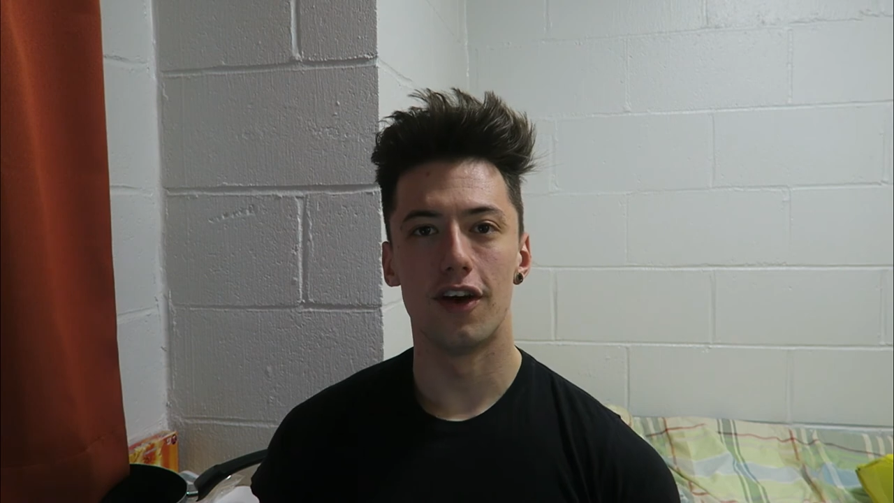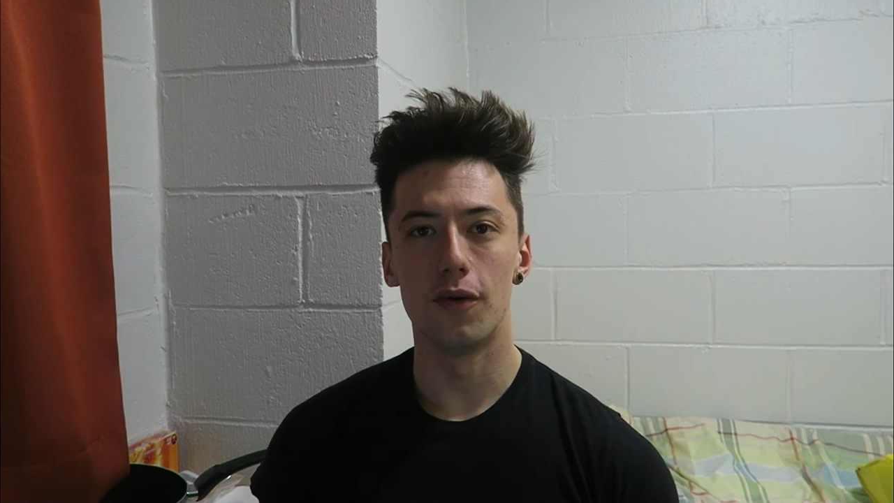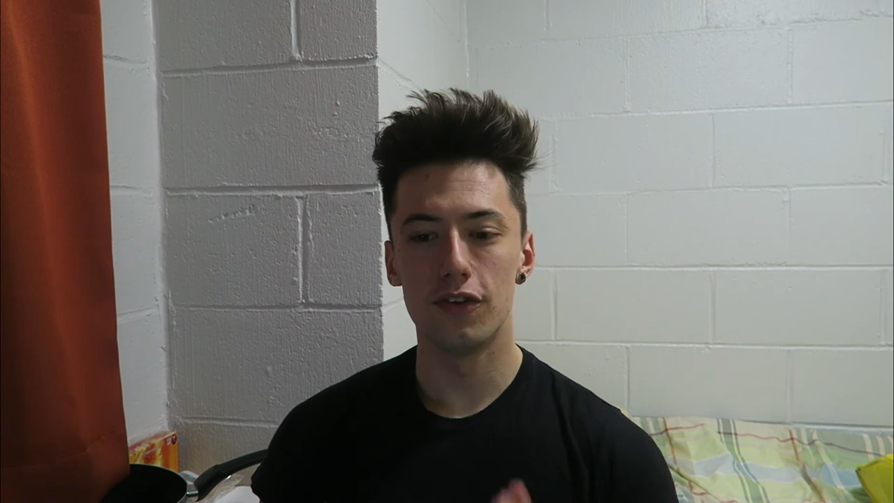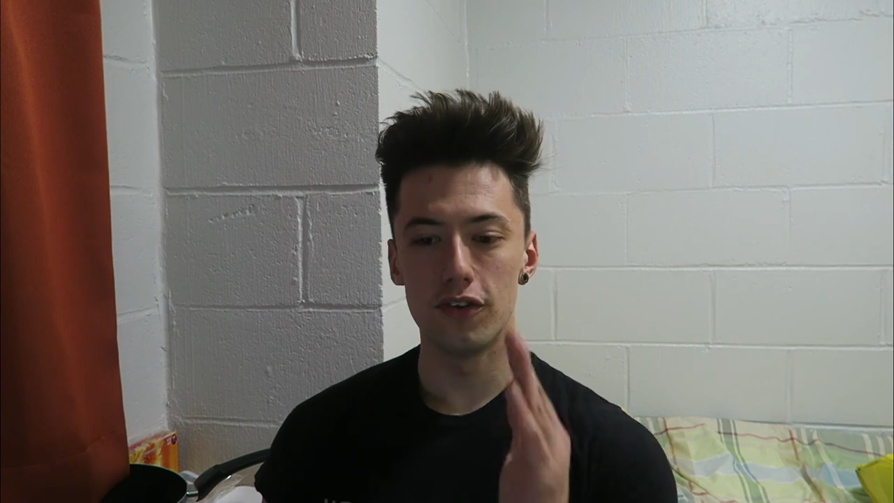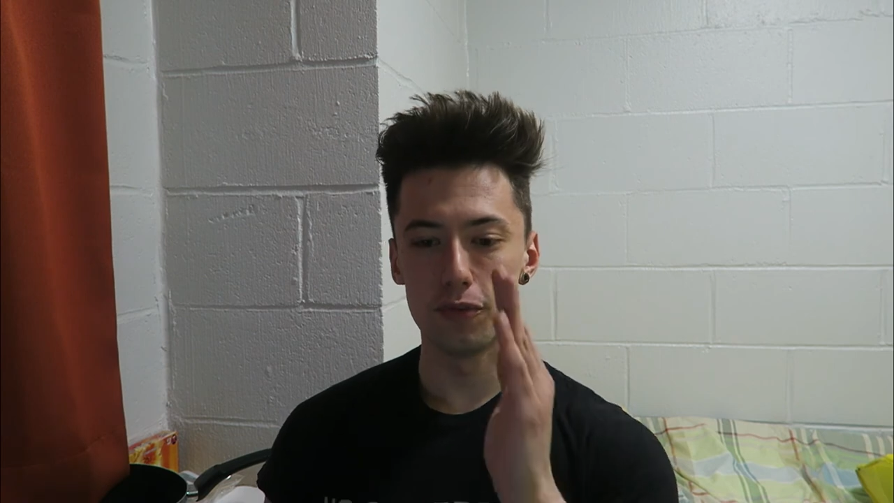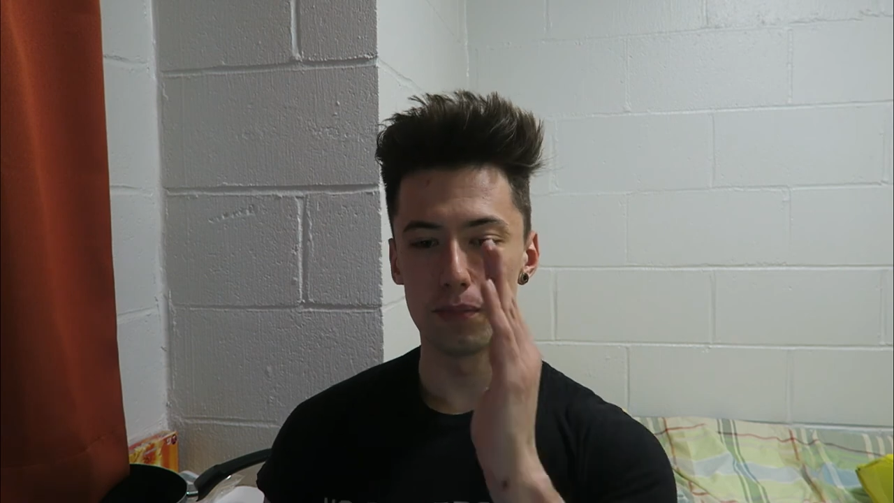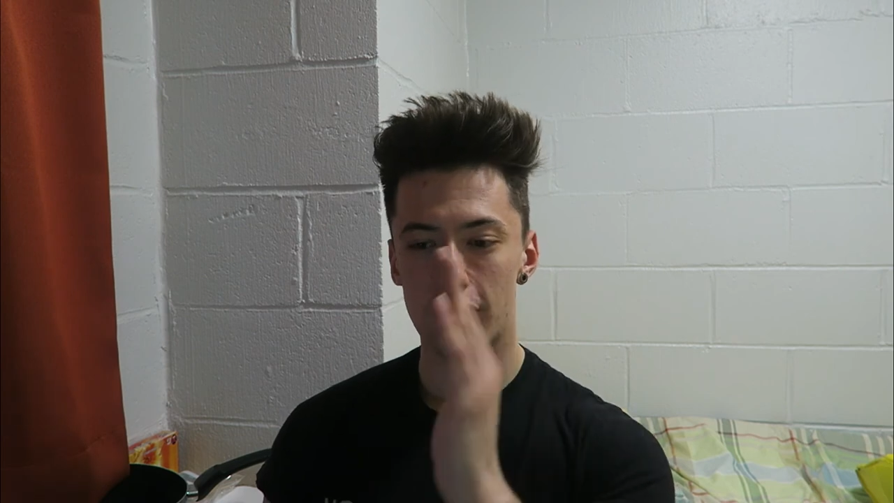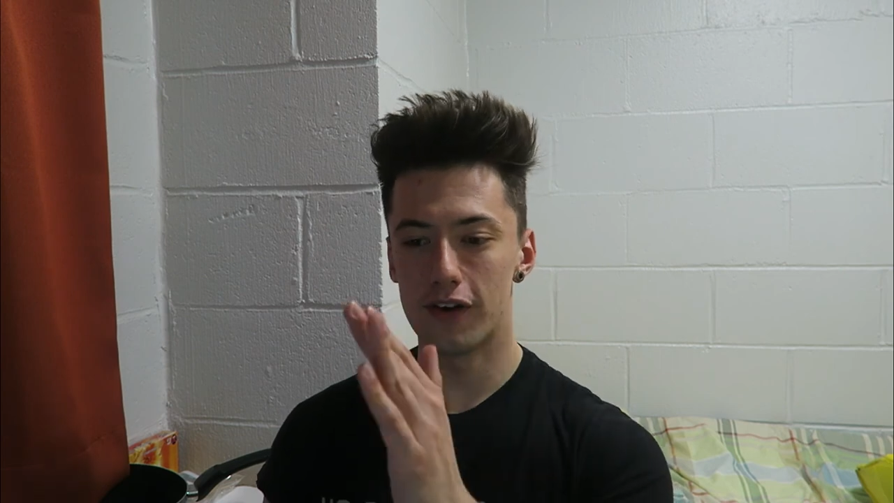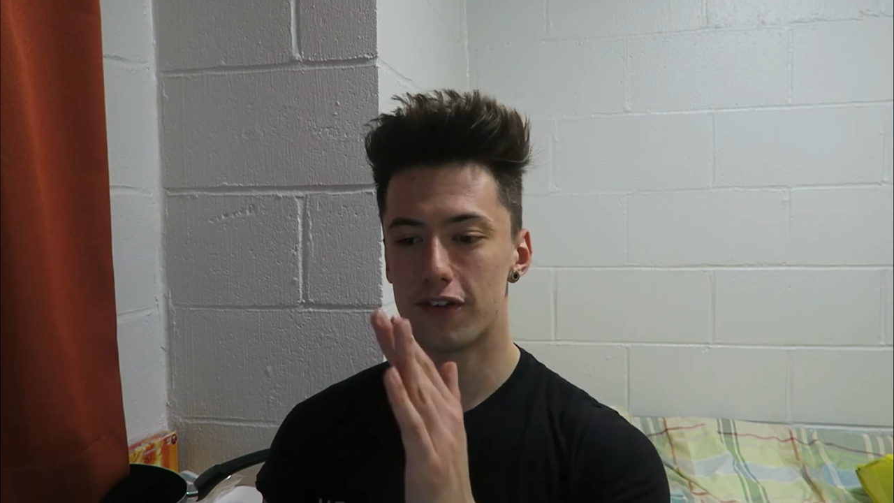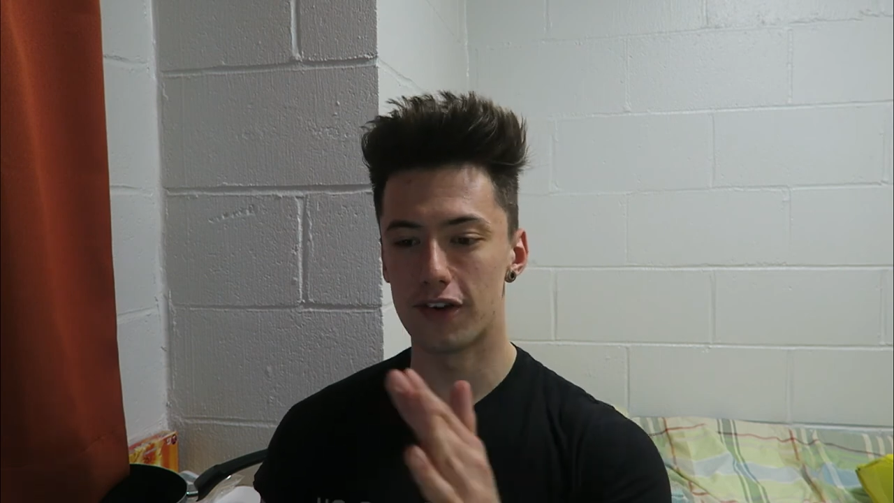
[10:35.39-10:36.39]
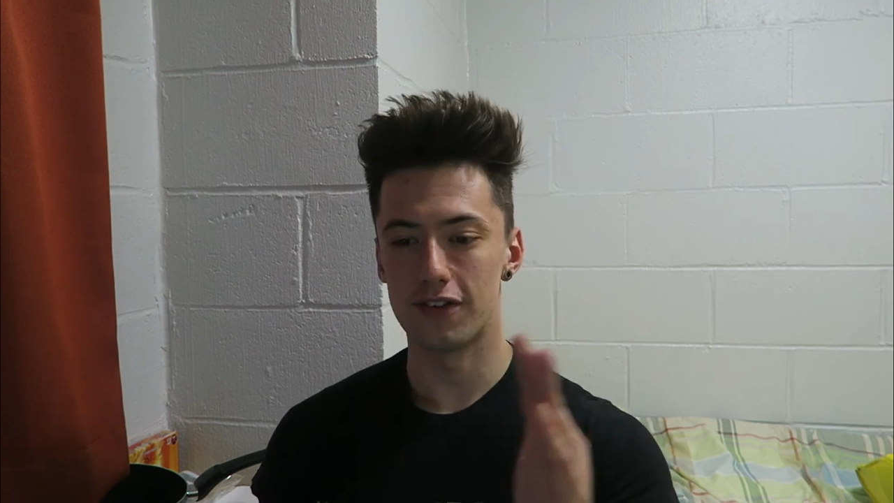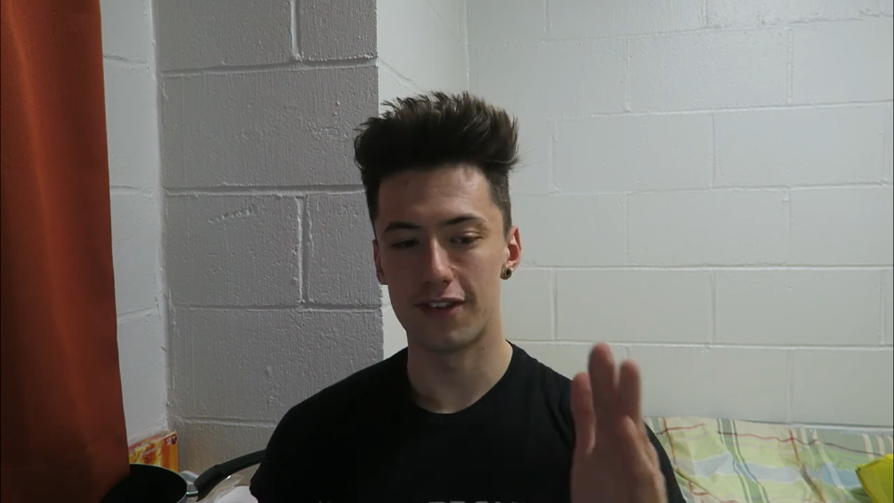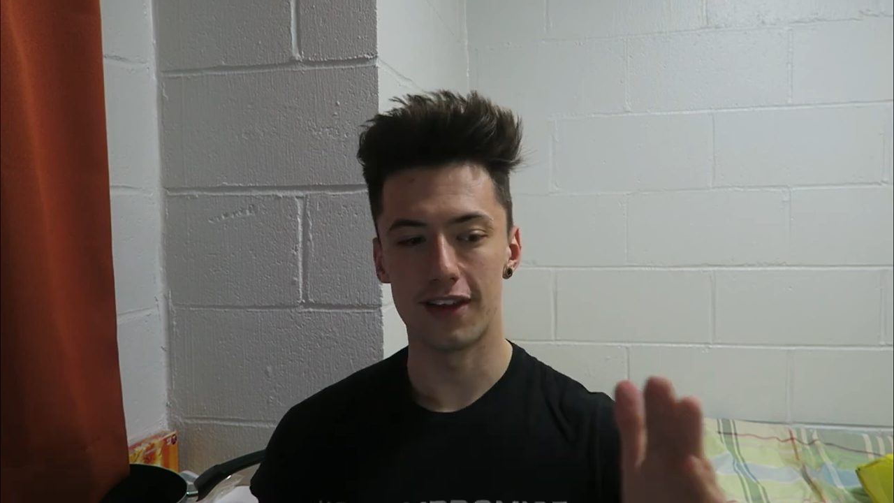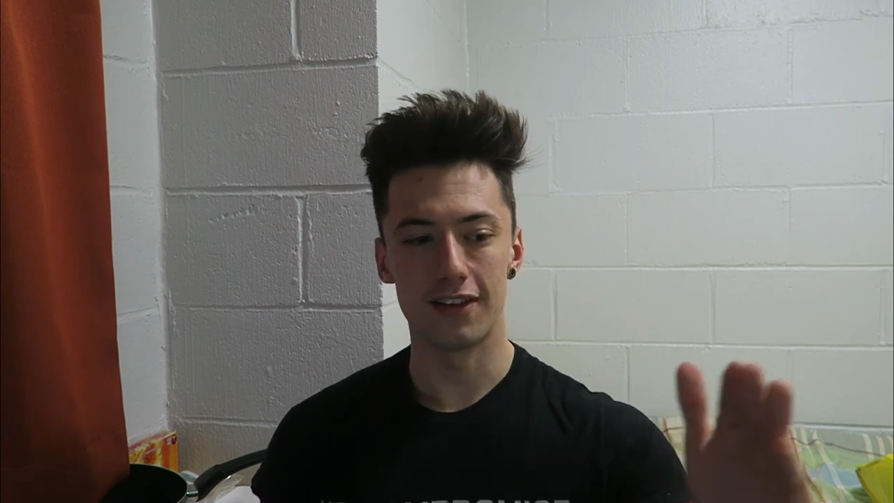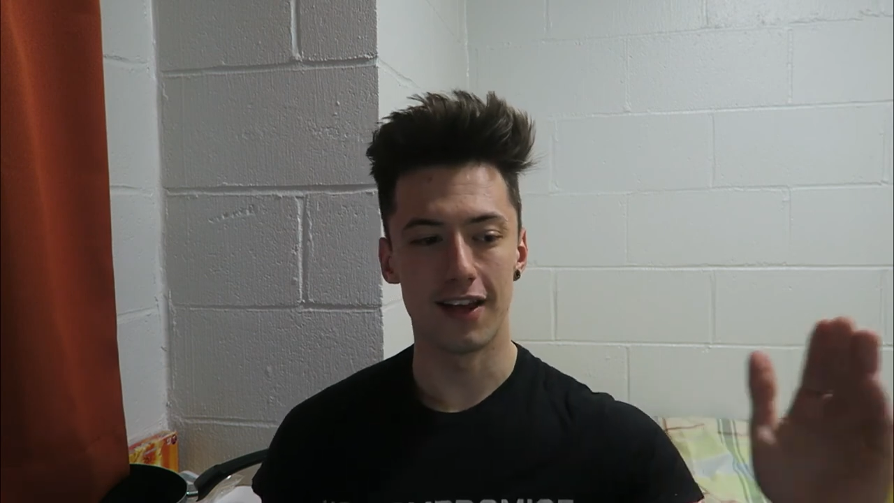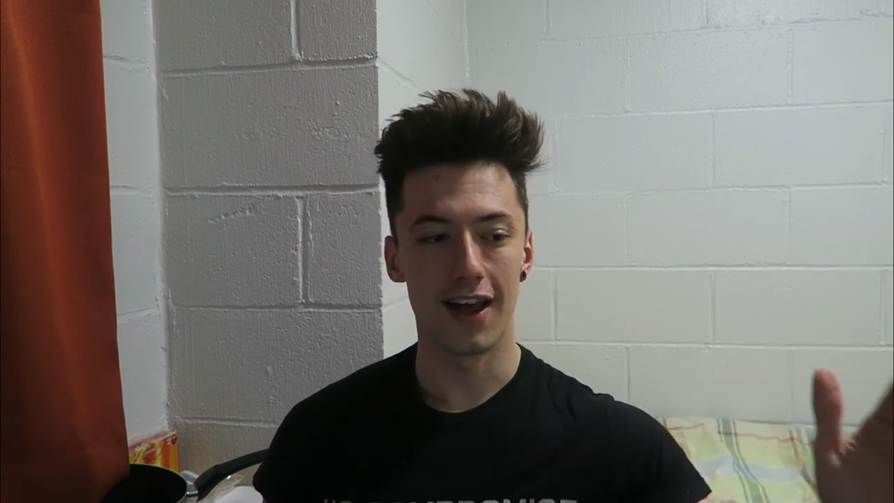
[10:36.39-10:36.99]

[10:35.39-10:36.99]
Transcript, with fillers: I would use prioritising things